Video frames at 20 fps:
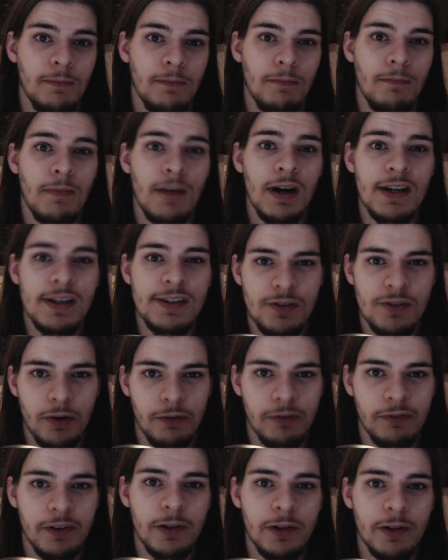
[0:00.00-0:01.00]
Mice are
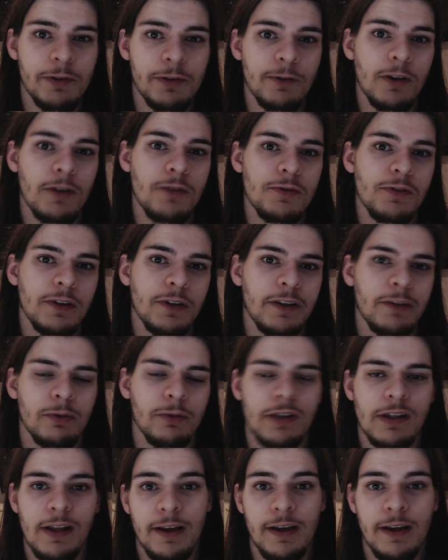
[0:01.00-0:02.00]
very closely
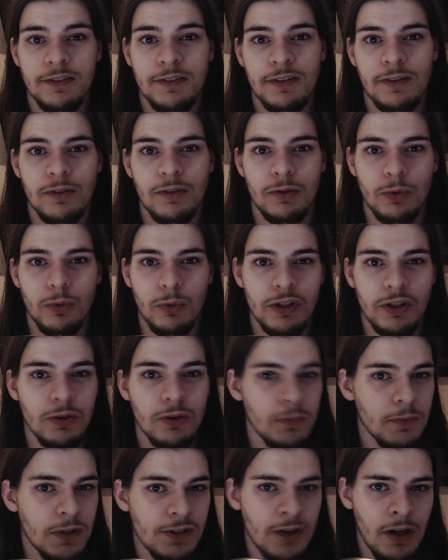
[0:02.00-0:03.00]
related to
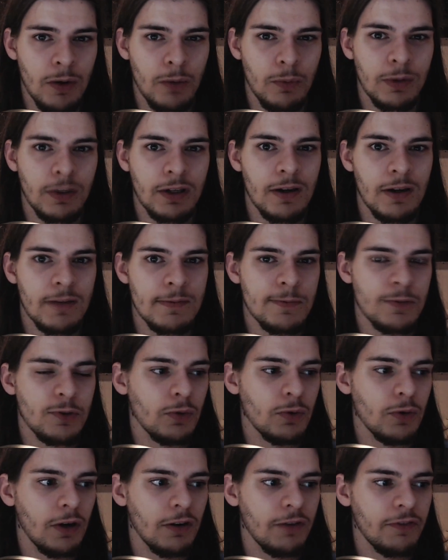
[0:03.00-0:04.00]
humans when it comes
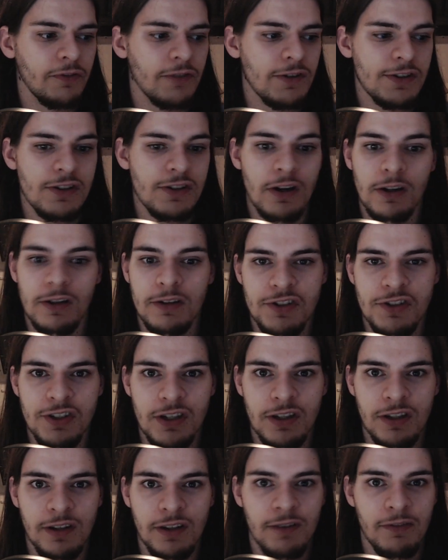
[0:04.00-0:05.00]
to our physiology
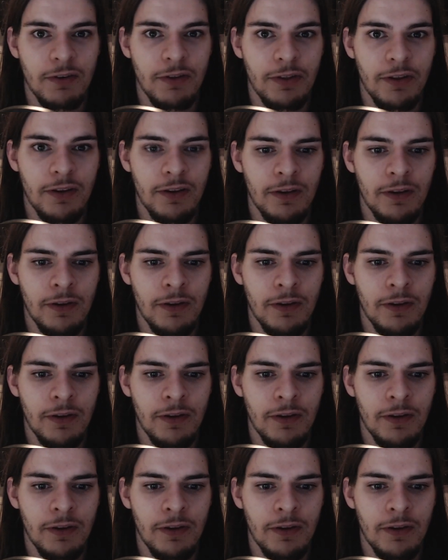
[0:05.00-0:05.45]
and everything.